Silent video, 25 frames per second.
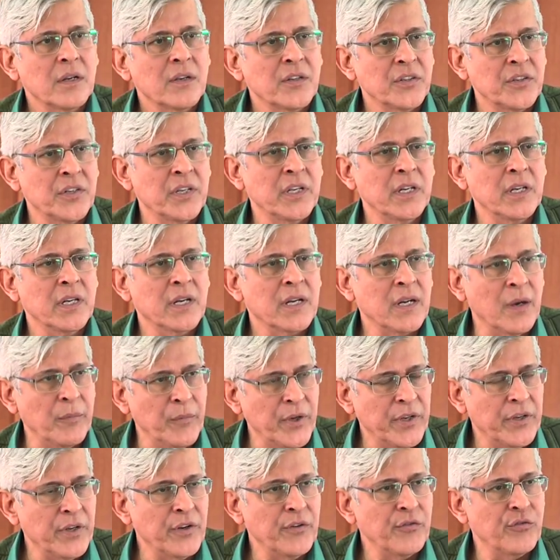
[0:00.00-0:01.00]
She
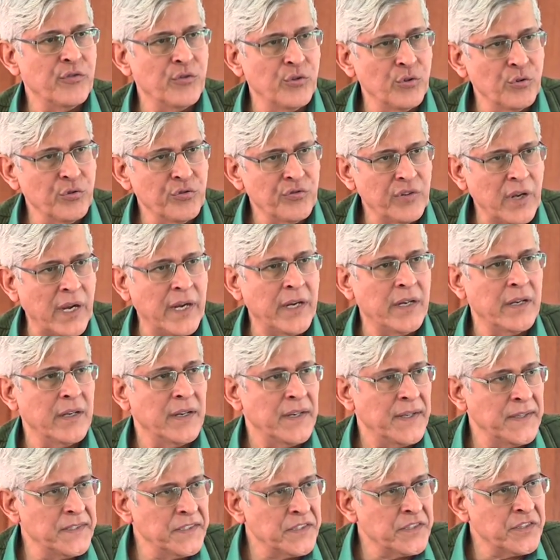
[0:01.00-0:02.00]
committed suicide
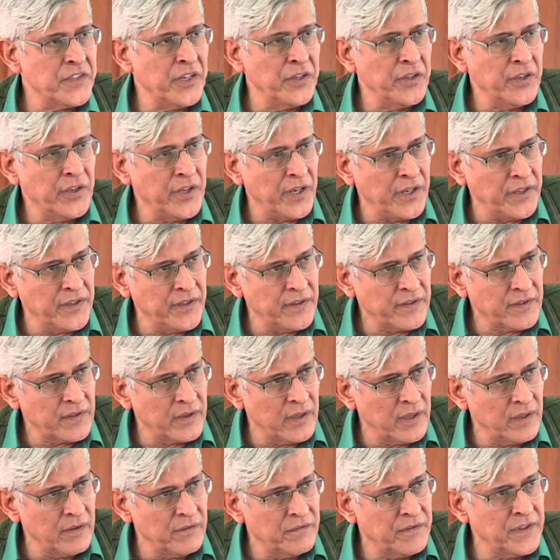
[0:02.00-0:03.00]

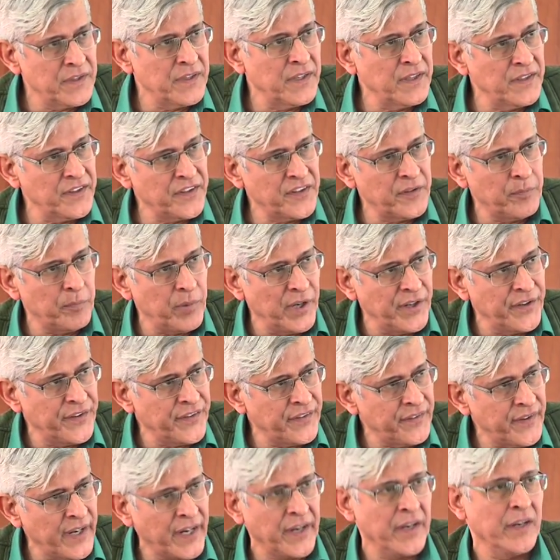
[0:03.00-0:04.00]
instantaneously within a split
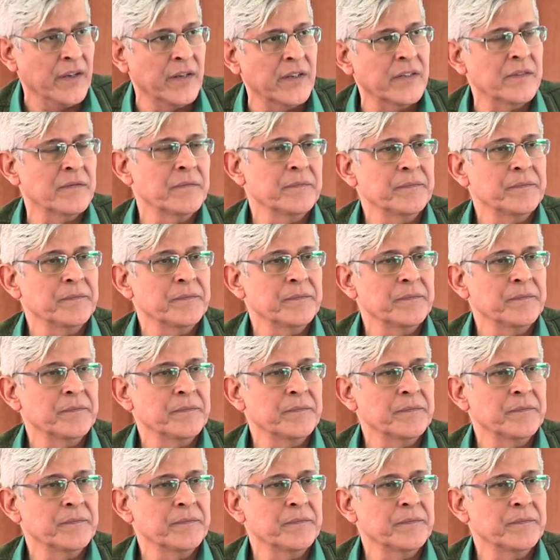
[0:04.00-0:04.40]
second.